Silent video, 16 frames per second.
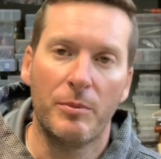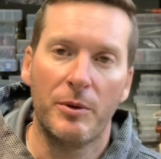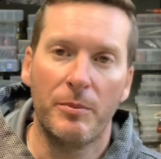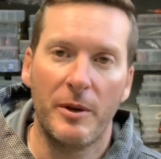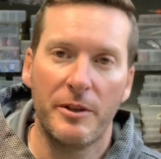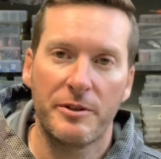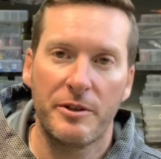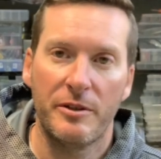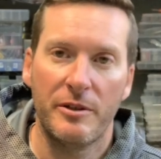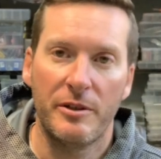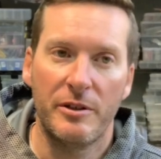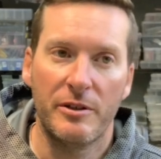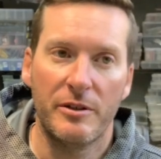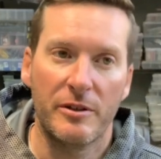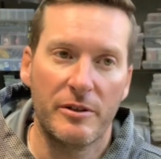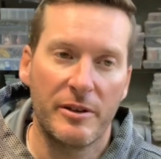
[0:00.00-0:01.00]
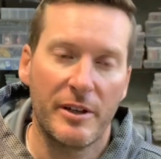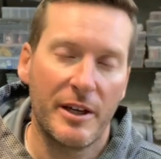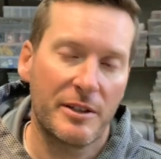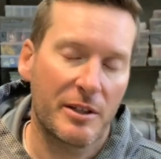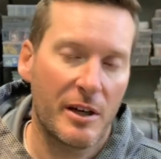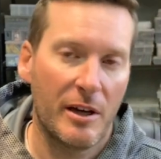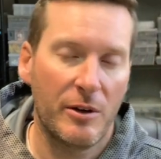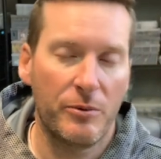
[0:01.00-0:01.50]
months of the year, and that's
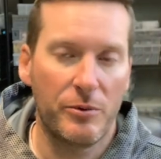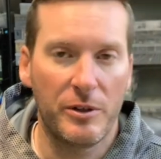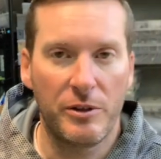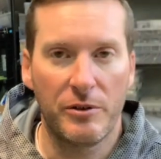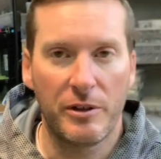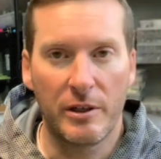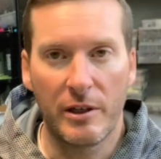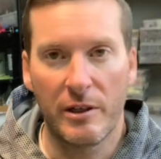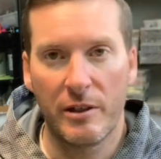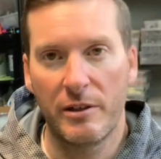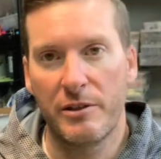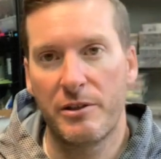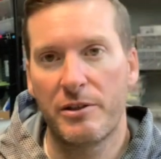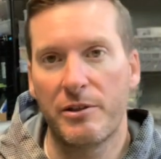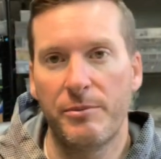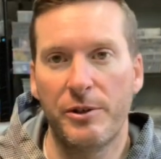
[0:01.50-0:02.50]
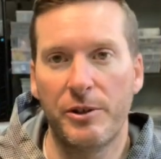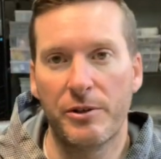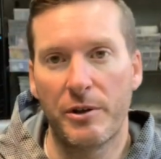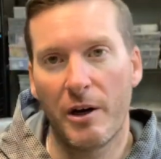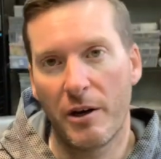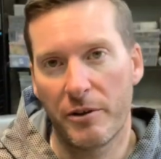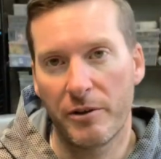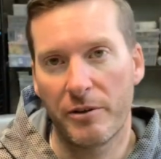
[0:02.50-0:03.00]
kind of when you can get into some of your
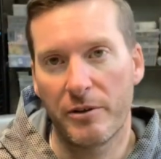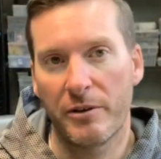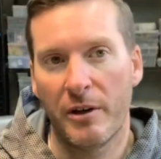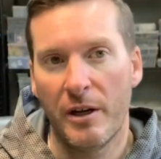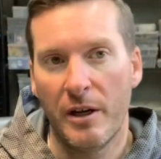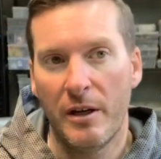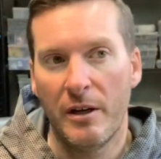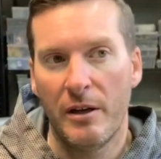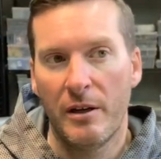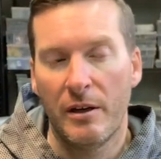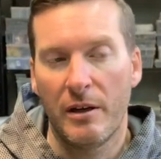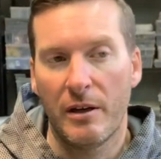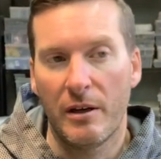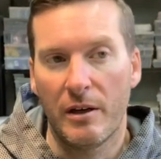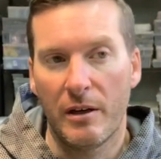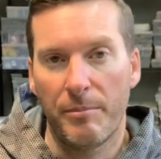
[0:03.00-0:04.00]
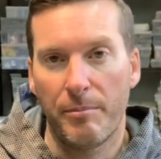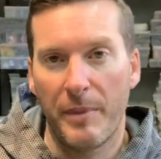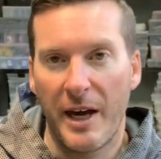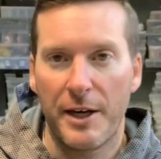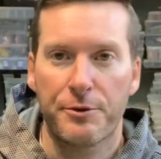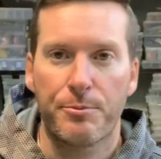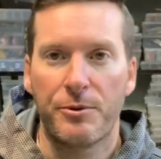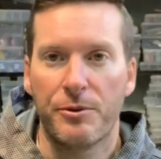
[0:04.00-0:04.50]
other
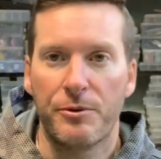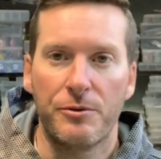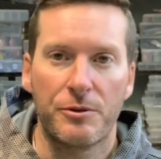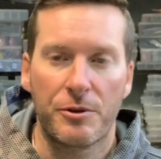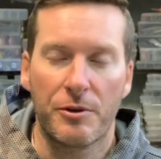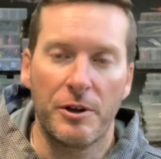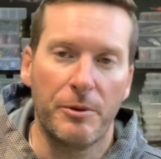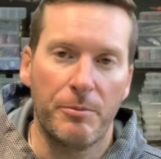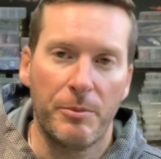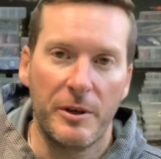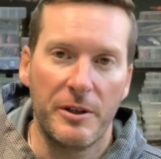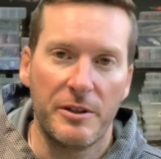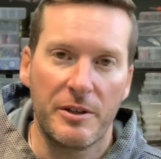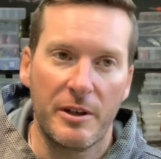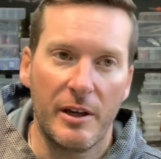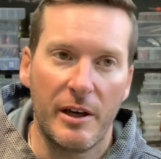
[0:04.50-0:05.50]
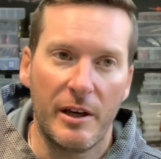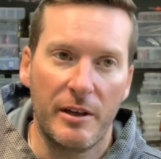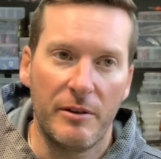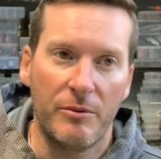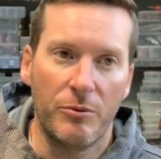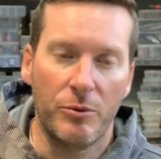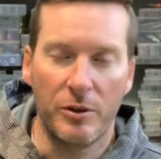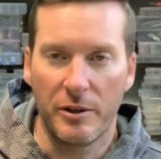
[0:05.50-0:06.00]
mass-produced crankbaits that
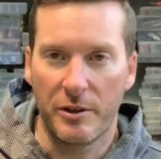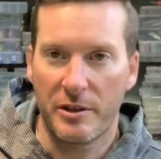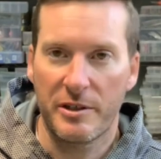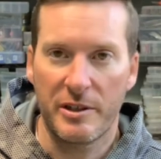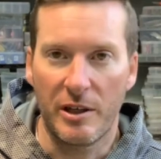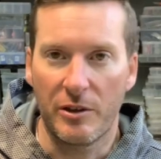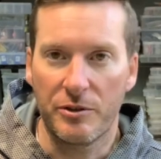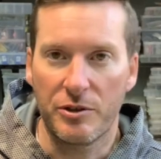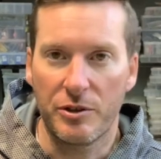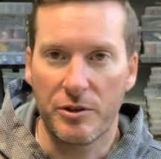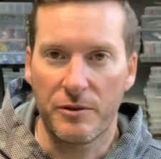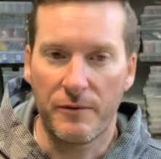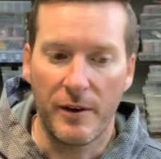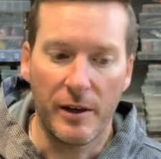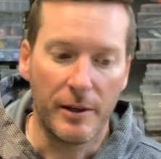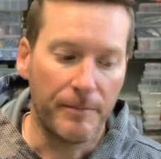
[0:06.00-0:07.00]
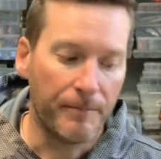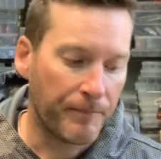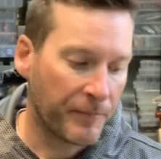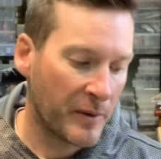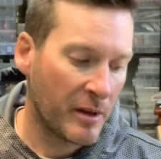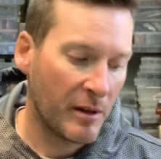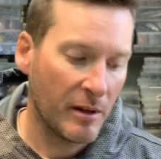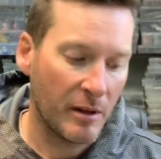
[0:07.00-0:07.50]
will excel just fine.
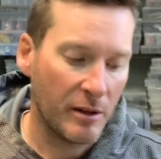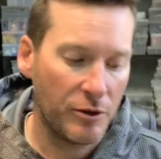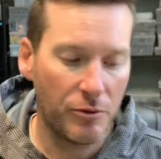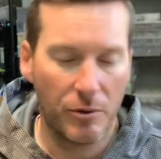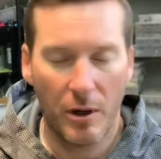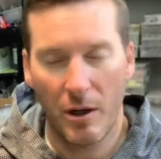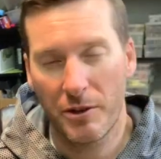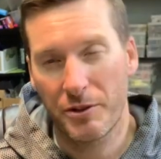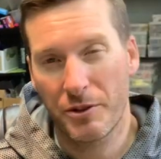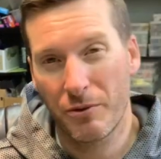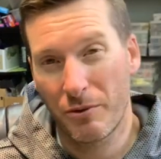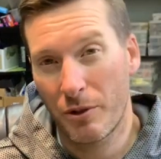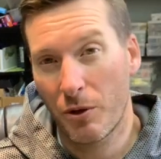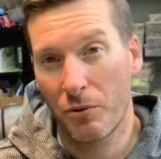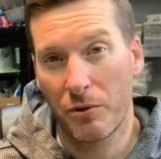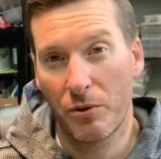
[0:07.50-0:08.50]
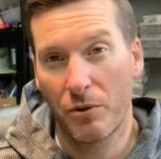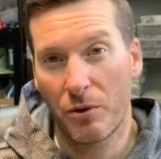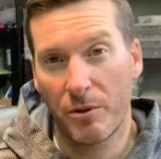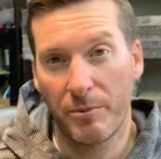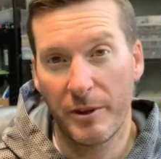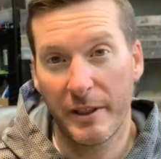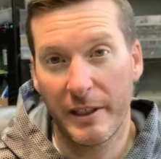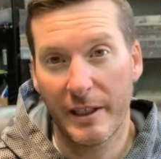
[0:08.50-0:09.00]
You also don't
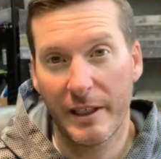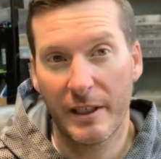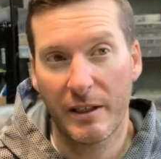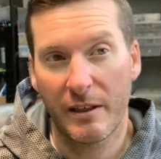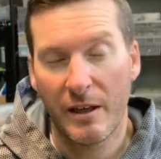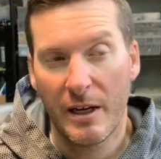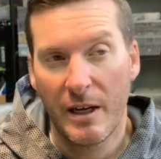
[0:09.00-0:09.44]
normally get